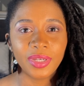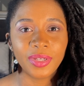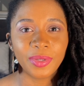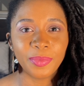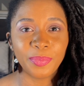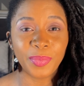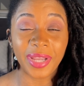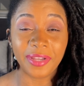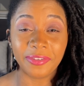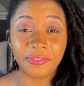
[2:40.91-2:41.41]

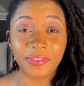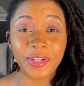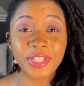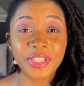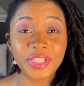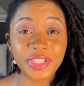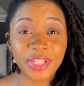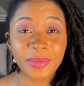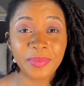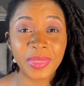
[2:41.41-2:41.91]
My
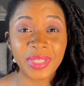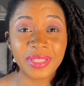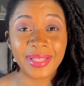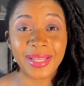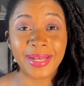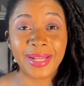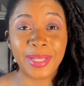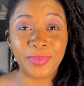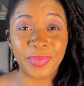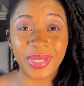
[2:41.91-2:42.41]
first shipment
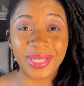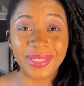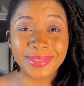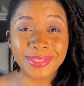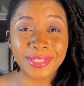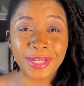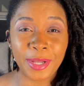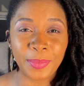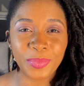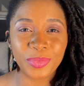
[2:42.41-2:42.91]
that I picked
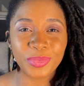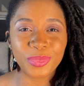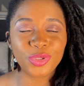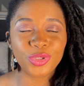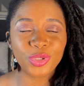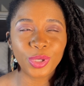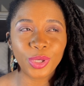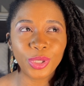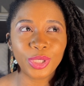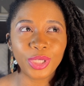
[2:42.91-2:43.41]
up
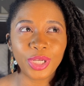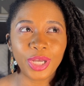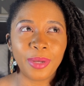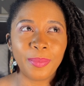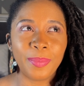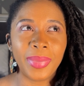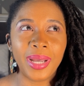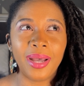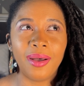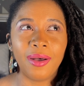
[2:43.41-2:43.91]
took
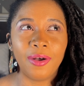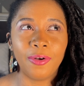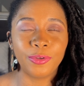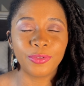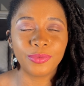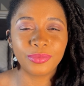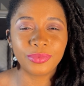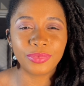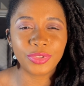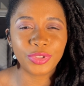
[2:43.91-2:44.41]
about
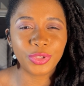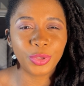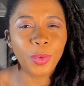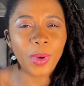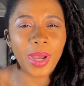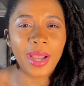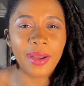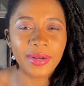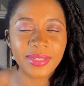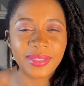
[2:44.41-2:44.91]
2
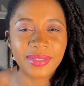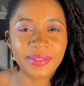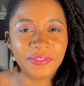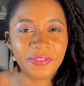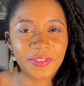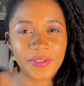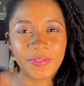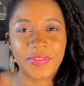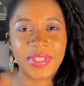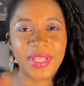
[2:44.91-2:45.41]
hours and
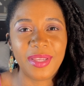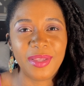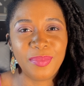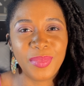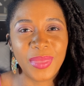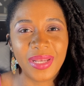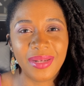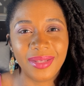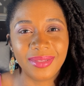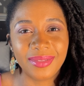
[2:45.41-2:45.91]
15
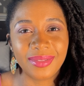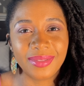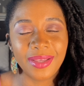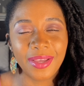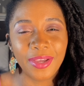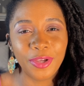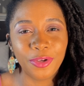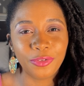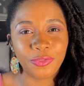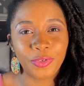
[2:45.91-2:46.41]
minutes
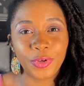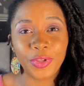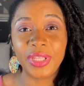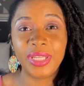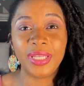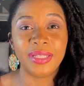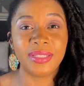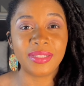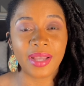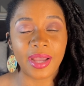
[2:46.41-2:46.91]
for the
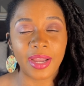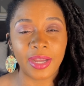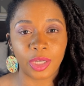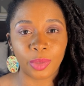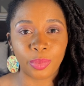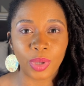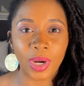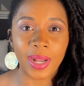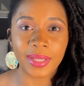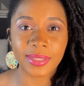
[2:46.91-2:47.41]
entire
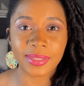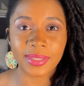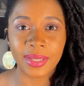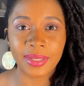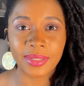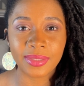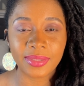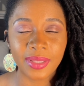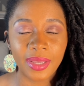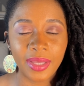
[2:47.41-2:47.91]

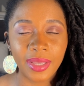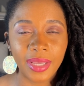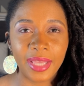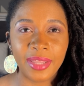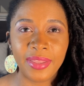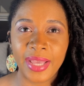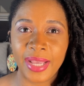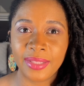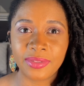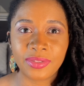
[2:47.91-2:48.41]
process.
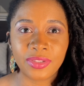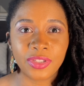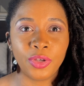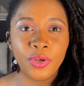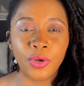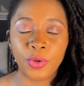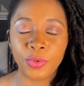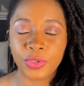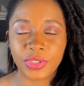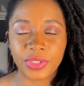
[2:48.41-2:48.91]
And that's to
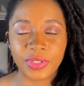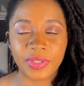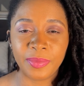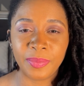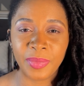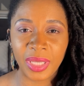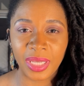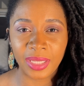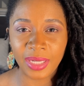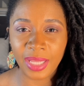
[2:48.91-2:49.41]
go to the
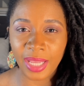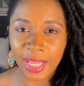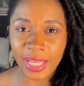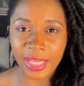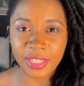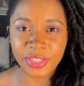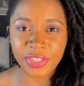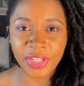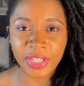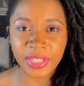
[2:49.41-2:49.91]
main
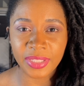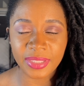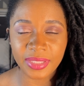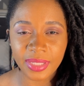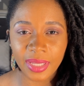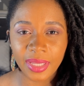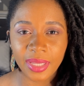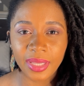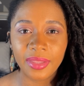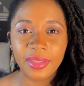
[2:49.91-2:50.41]
agent,
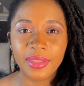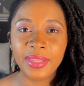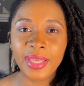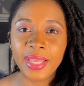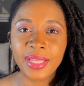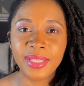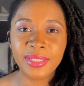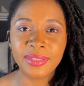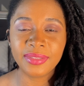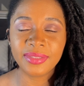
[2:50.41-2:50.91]

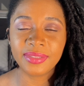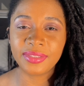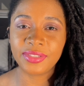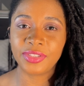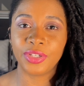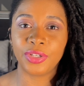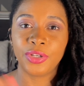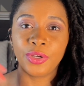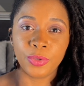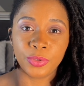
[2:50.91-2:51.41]
then
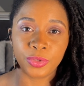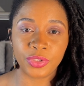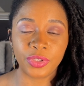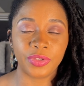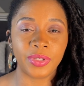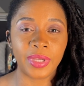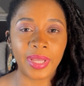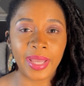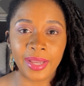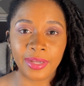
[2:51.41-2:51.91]
to go to
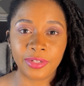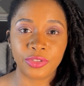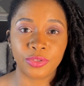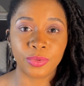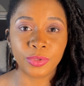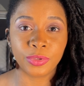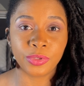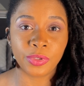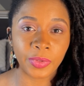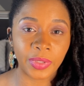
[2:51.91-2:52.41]
the
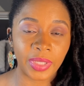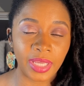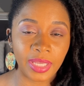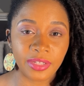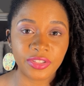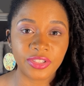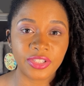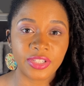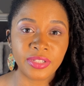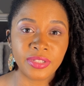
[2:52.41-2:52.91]
actual
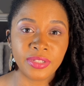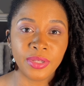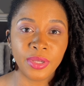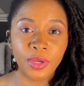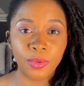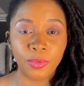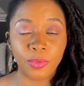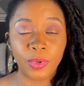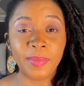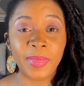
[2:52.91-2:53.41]
location
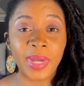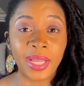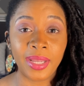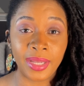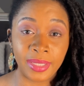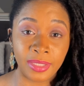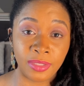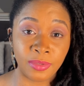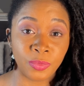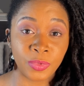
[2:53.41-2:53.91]
where
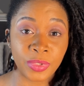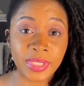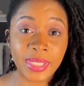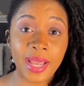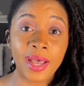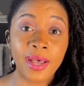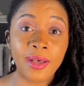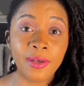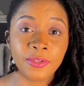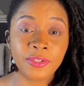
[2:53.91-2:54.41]
my item was
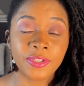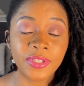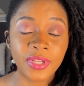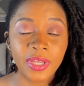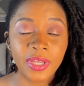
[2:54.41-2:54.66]
housed,